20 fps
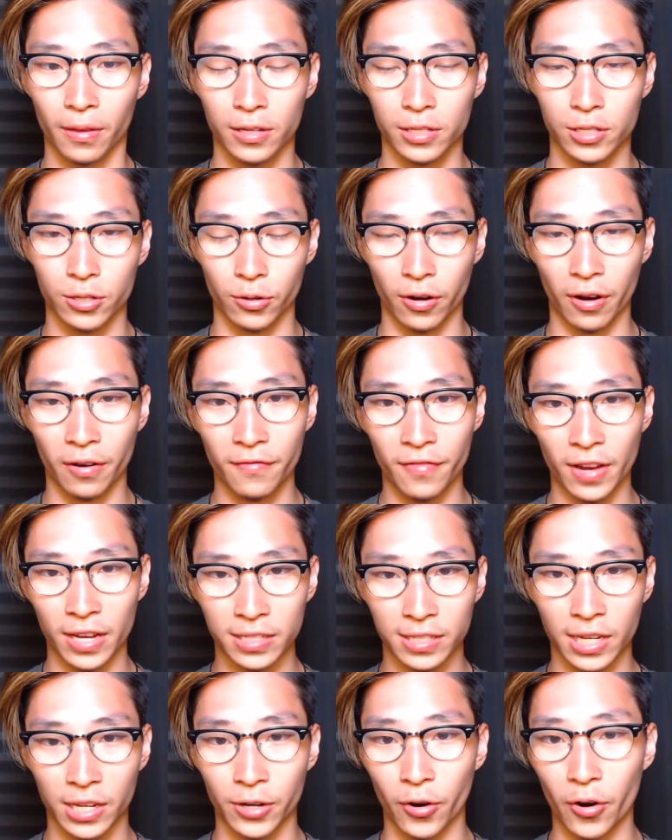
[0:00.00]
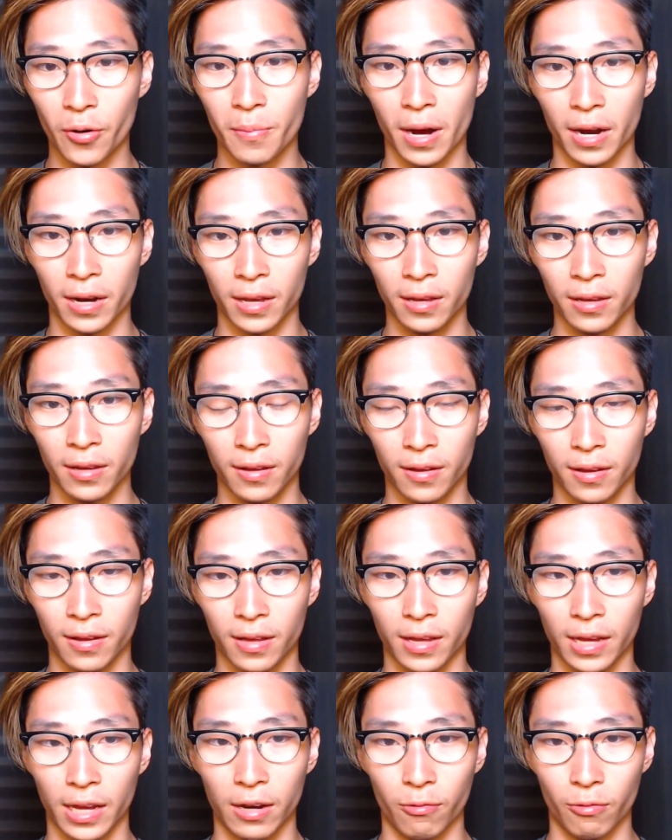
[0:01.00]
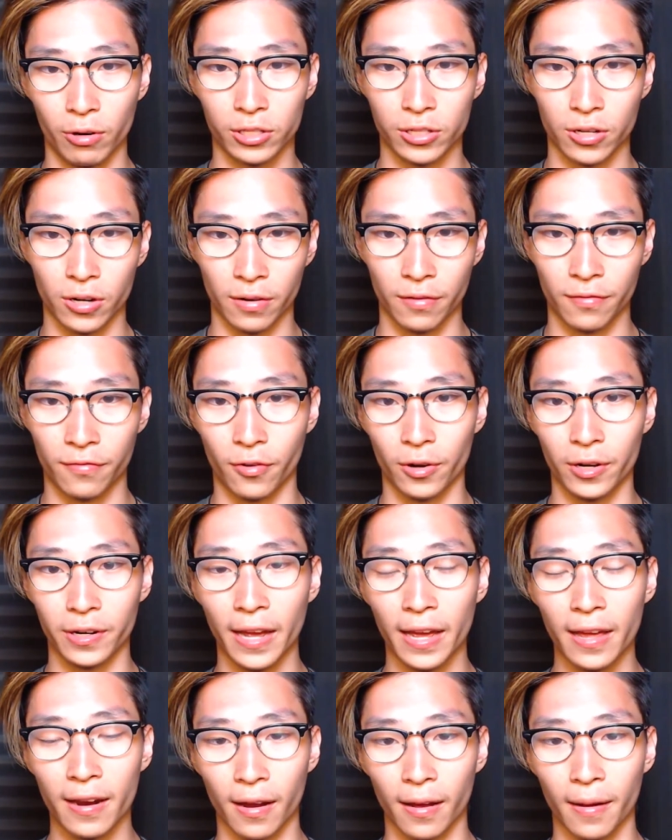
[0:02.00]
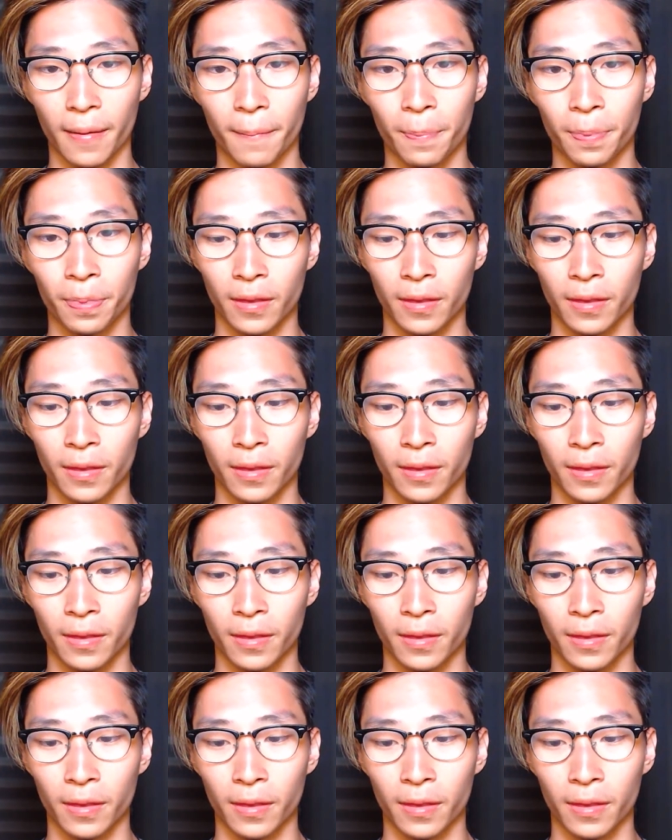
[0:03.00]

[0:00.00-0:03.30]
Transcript: So you're investing your money in return for data.